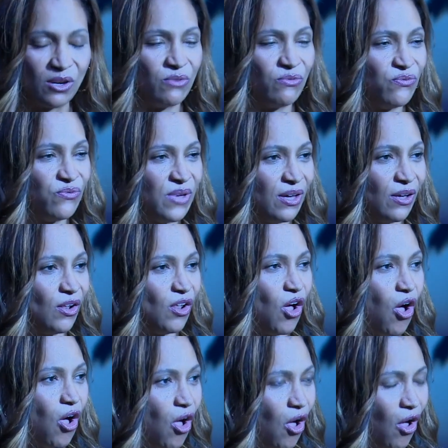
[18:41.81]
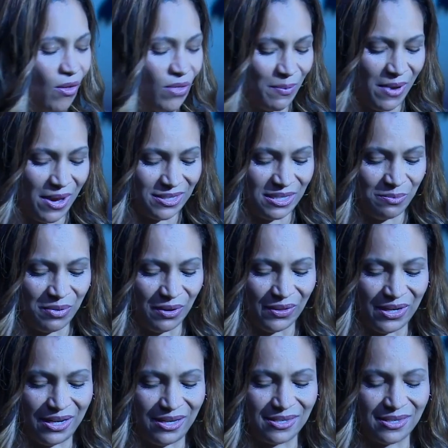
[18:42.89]
fulfill all the
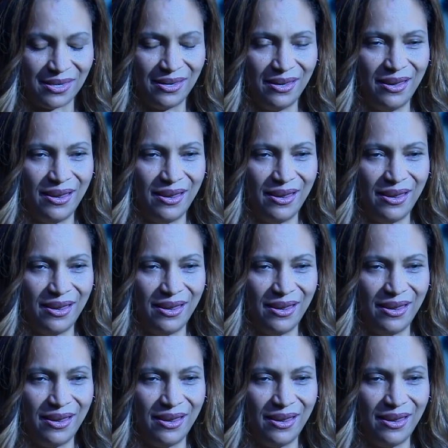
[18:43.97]
possibilities,